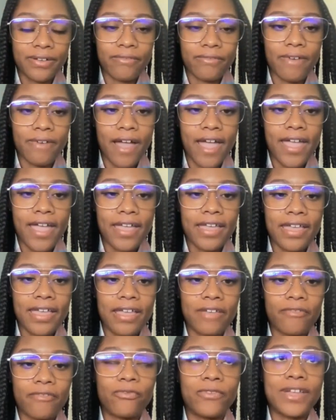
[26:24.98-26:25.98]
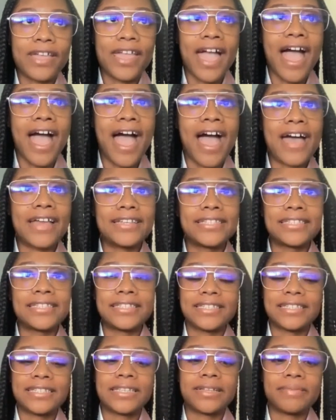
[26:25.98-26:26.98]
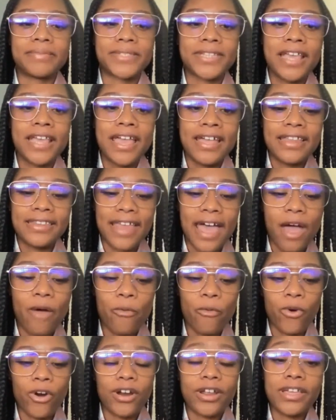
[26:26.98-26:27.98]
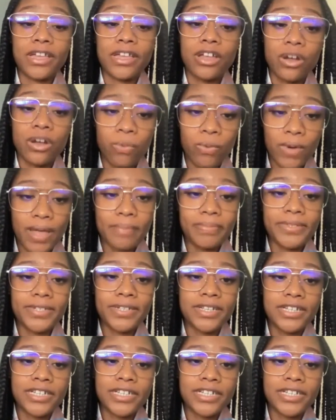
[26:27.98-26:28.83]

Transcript: right? If we had systems that were equipped